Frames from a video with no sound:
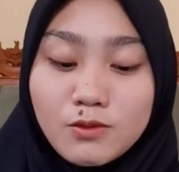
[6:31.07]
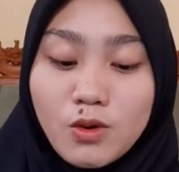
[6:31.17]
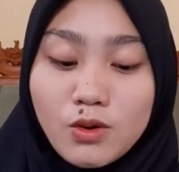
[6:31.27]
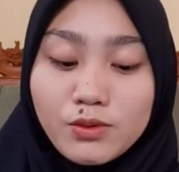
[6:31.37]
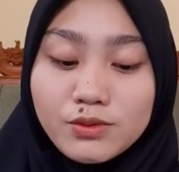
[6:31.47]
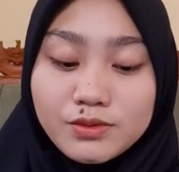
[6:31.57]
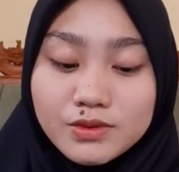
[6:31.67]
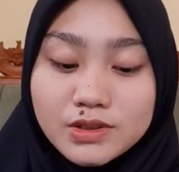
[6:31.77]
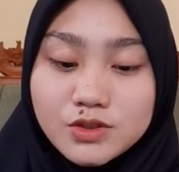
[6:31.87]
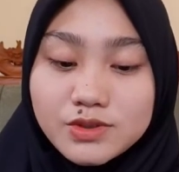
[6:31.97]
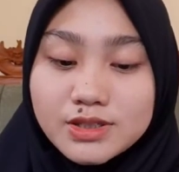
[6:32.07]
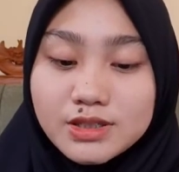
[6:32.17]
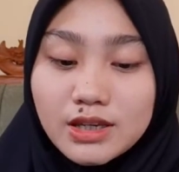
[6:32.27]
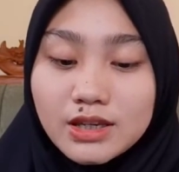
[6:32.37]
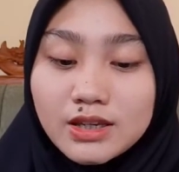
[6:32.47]
Oh,
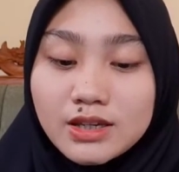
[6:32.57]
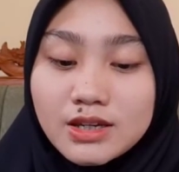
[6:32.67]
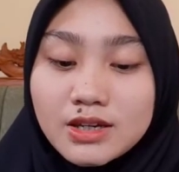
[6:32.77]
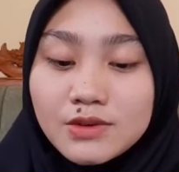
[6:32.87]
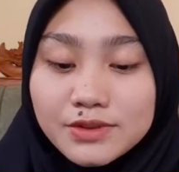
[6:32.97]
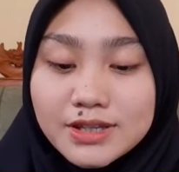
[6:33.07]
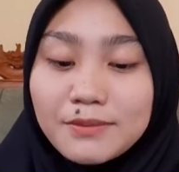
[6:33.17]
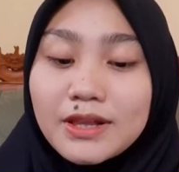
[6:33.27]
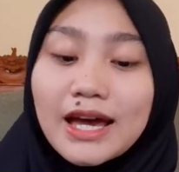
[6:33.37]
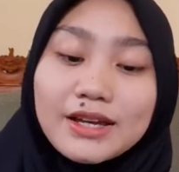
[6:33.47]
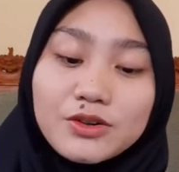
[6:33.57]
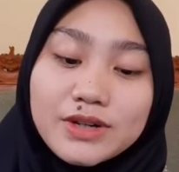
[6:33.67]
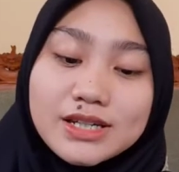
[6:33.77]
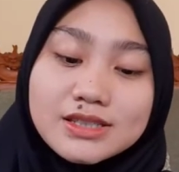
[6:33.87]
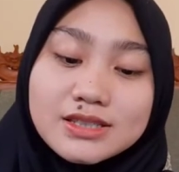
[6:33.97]
interesting. For example, hi
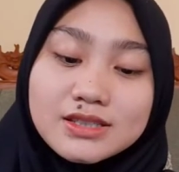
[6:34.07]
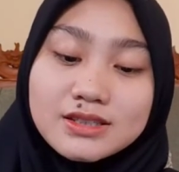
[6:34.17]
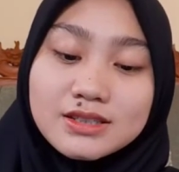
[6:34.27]
Chris.